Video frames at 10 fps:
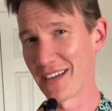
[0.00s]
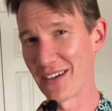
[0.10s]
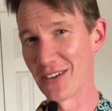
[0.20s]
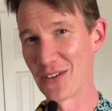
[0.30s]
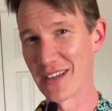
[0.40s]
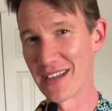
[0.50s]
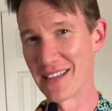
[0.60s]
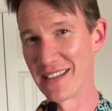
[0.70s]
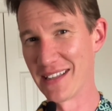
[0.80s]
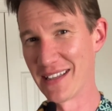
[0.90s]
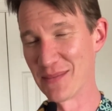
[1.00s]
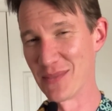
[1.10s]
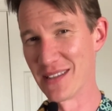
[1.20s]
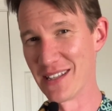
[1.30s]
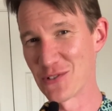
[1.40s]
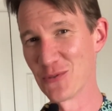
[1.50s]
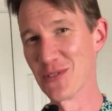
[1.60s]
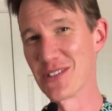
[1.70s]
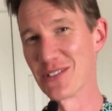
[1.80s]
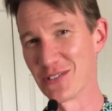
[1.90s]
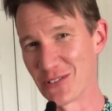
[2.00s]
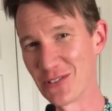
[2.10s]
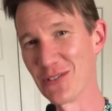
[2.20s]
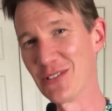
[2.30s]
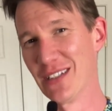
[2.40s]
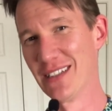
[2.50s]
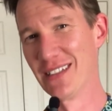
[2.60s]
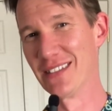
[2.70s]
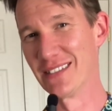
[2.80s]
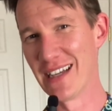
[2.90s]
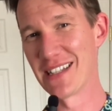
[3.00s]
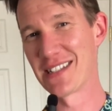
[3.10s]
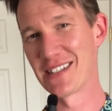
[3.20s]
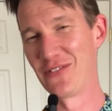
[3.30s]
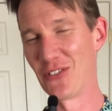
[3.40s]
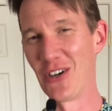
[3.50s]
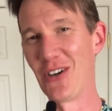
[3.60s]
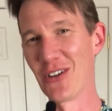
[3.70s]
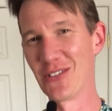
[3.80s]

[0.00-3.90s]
out okay in the end, but this one was a little less flawed